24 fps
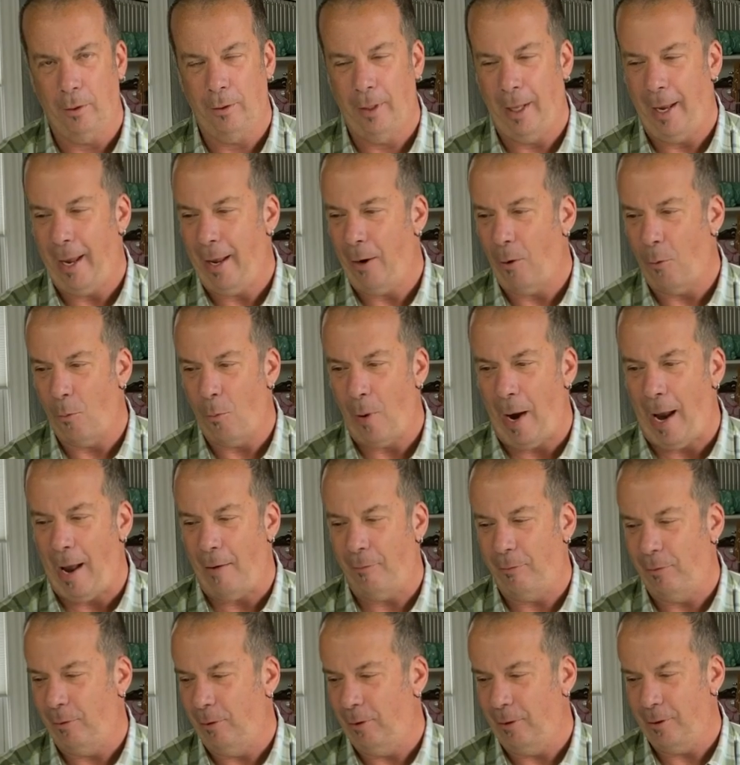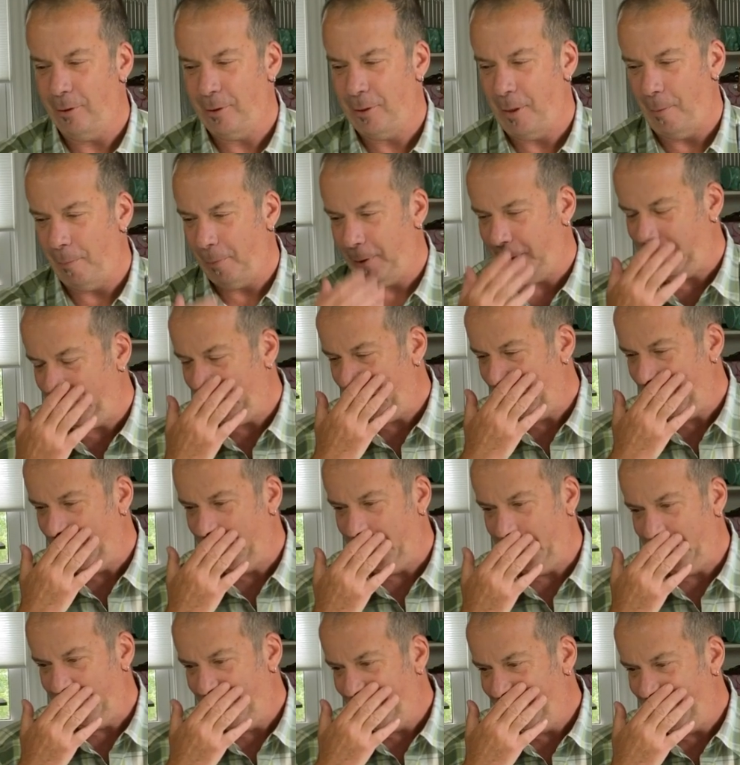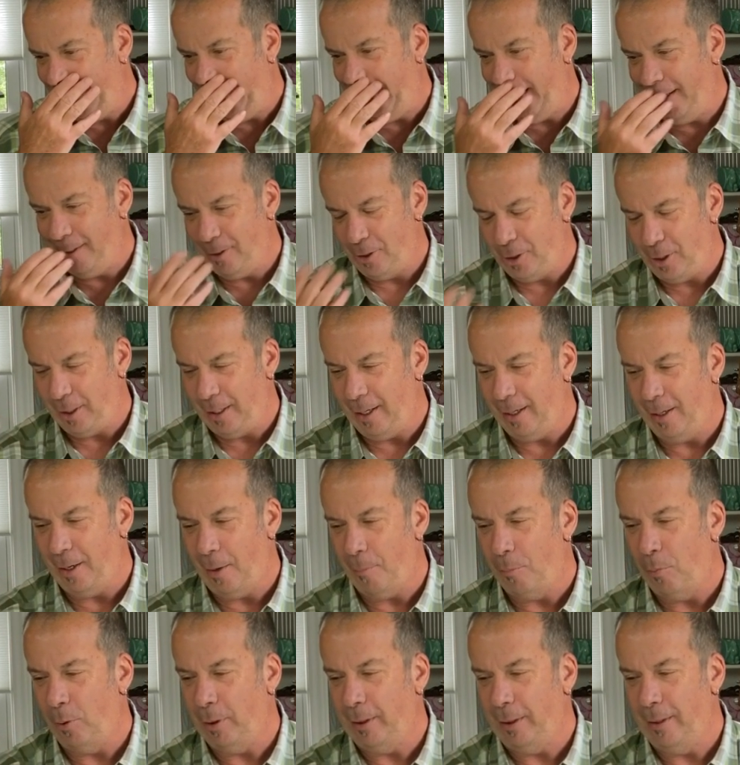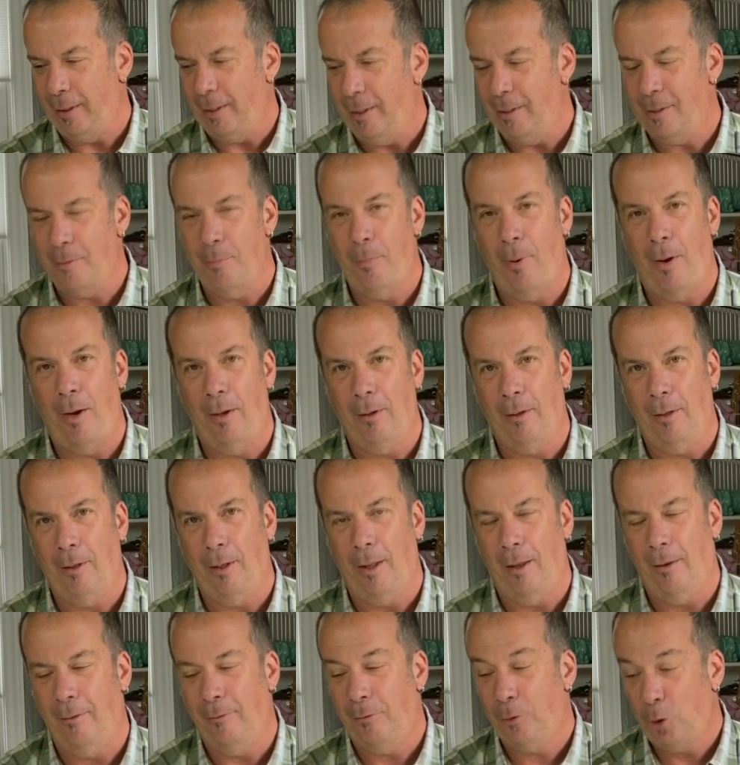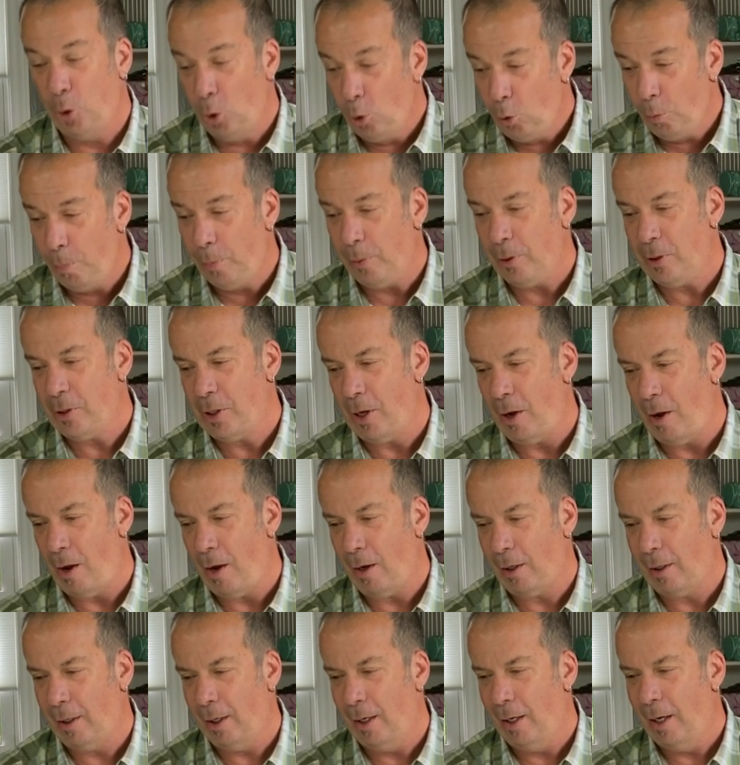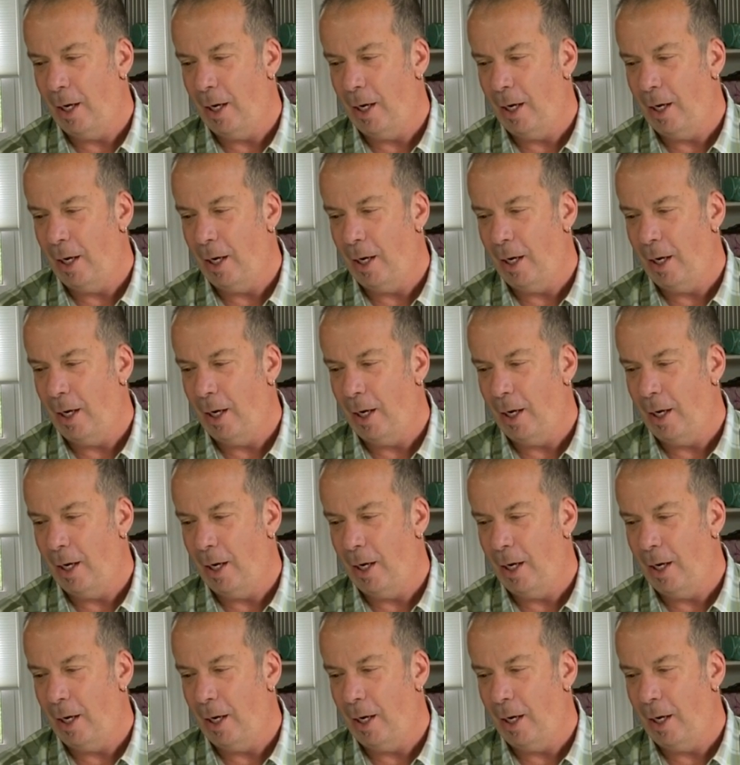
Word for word: They had a raffle or something and she ended up bringing this bottle of Cooper's Hawk